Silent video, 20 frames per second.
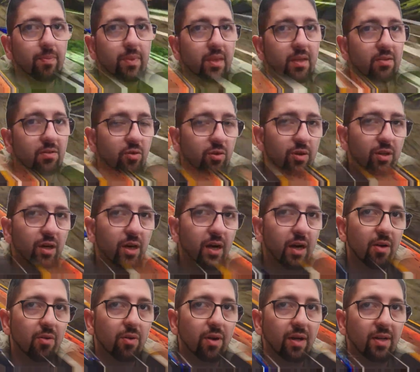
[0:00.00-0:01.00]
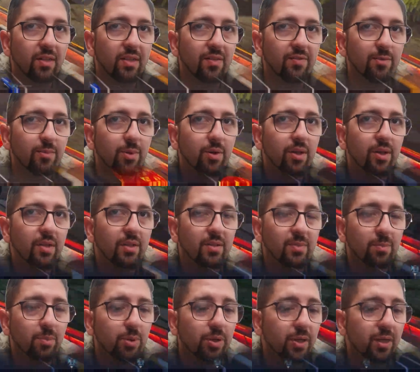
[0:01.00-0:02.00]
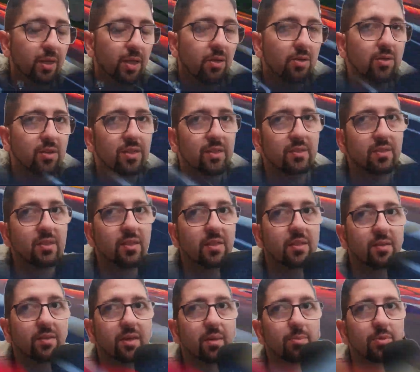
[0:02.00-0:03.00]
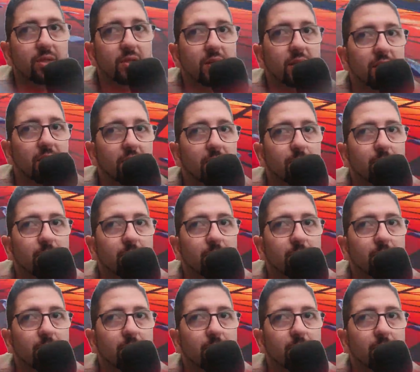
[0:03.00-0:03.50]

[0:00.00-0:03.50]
So in the higher ranks, everybody is pretty closely skilled up together,